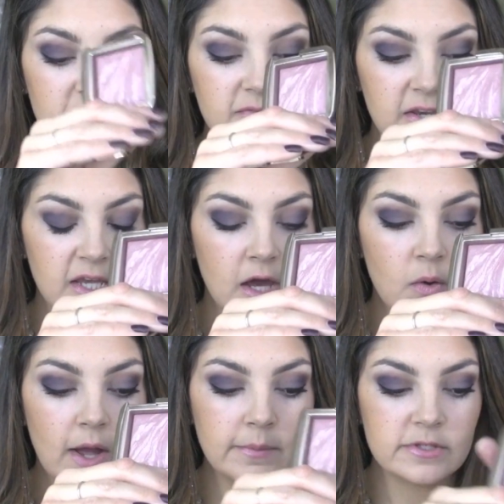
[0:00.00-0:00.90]
In the
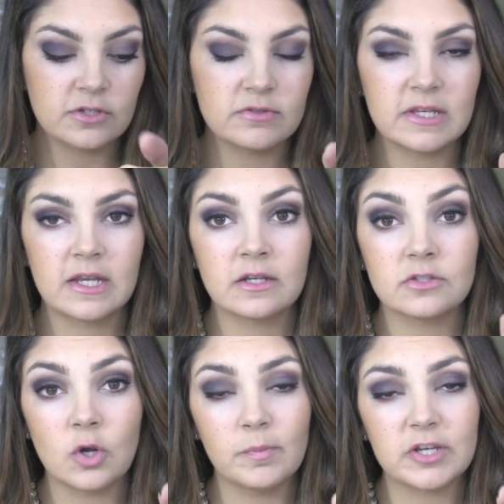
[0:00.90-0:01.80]
video, I was
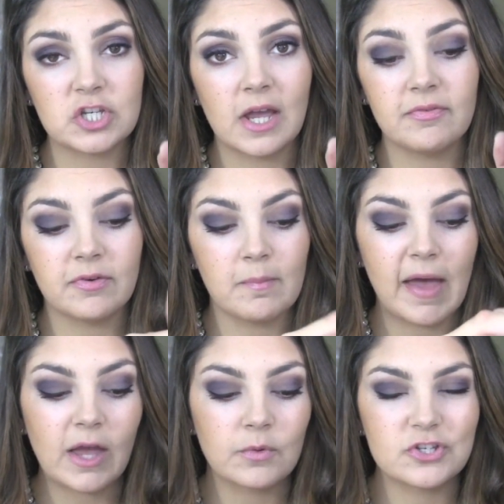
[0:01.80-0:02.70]
using Don't Be Shy from
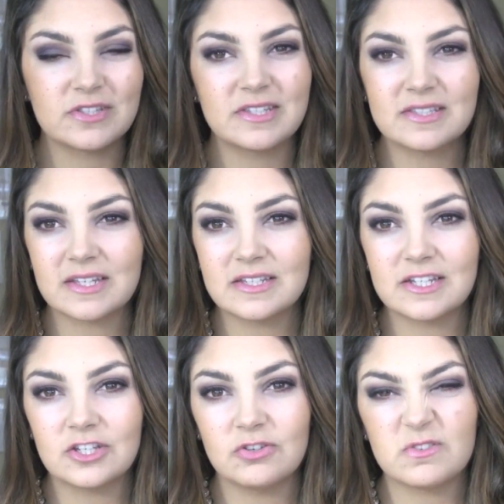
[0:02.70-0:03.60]
MAC, which is
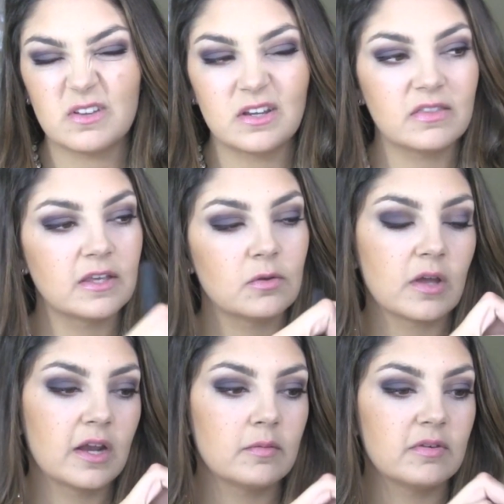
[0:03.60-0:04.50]
discontinued, so I didn't think it
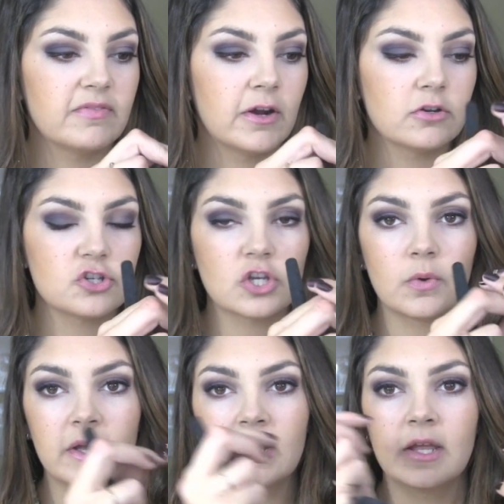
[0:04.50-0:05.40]
would kind of be fair to
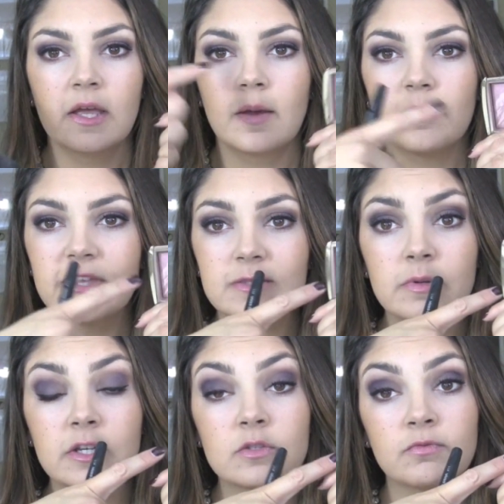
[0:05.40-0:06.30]
show it. This
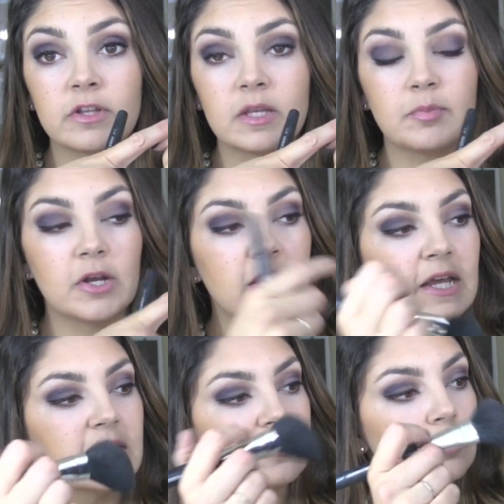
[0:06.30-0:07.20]
one is really
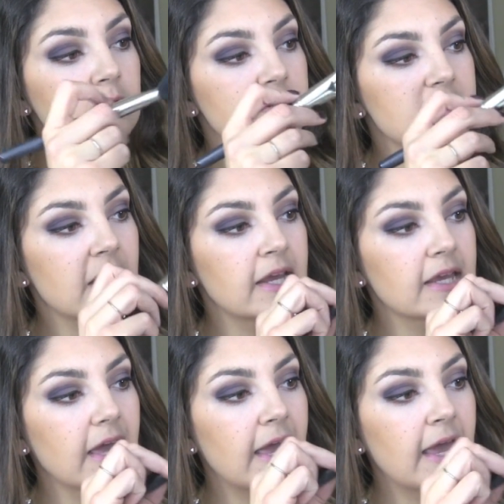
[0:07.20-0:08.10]
pretty. It's almost
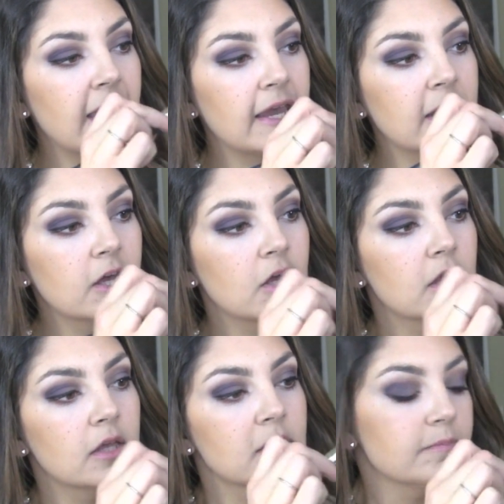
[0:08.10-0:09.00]
like a,
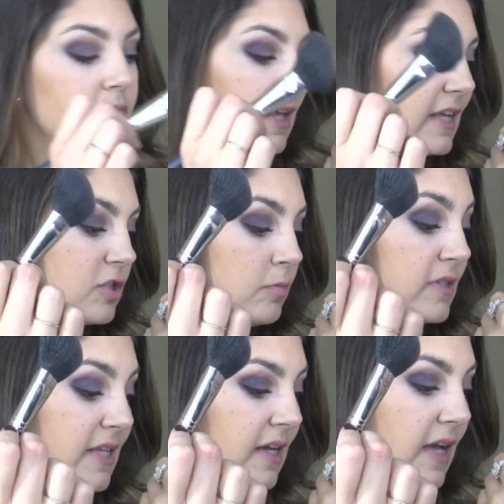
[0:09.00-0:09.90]
it's
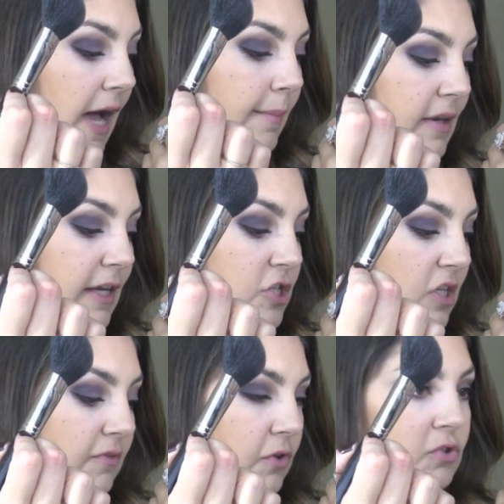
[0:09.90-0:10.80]
almost like a
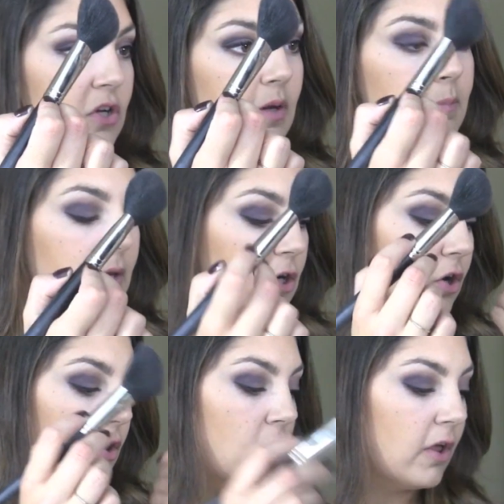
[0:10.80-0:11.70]
combination if you took
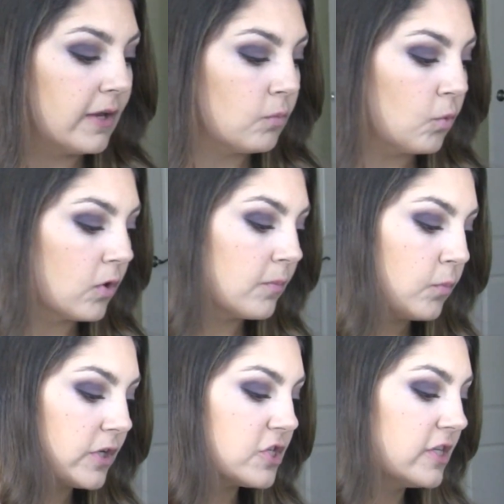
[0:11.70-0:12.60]
Miracle and Warm
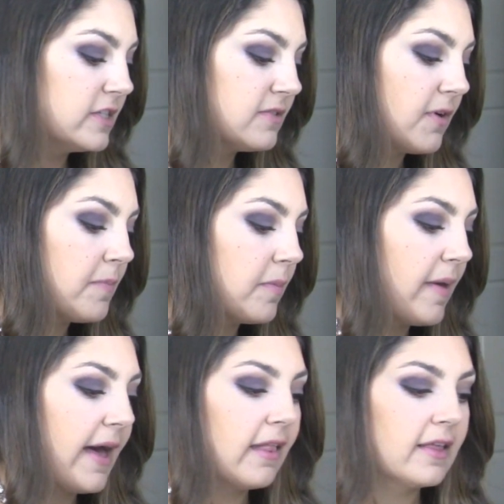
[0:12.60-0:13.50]
Wishes from the
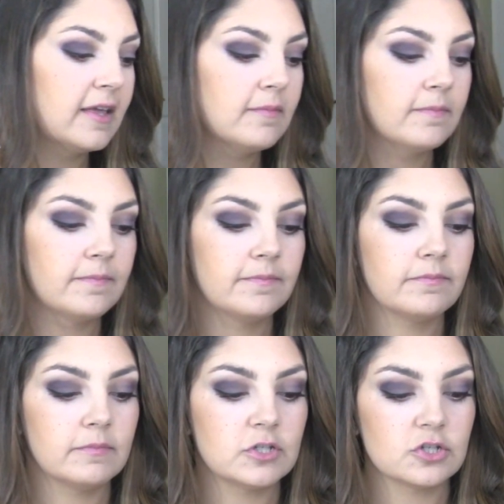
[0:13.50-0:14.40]
palette.
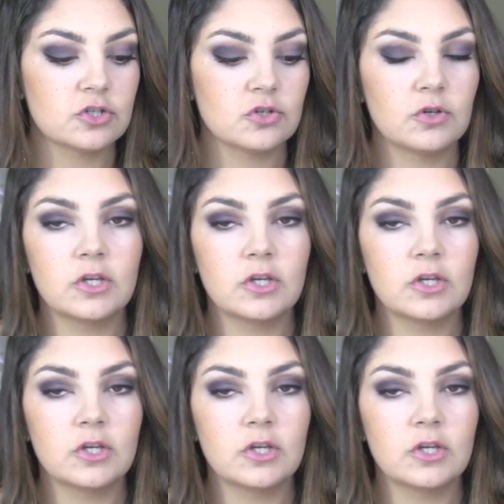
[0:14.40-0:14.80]
Let me just show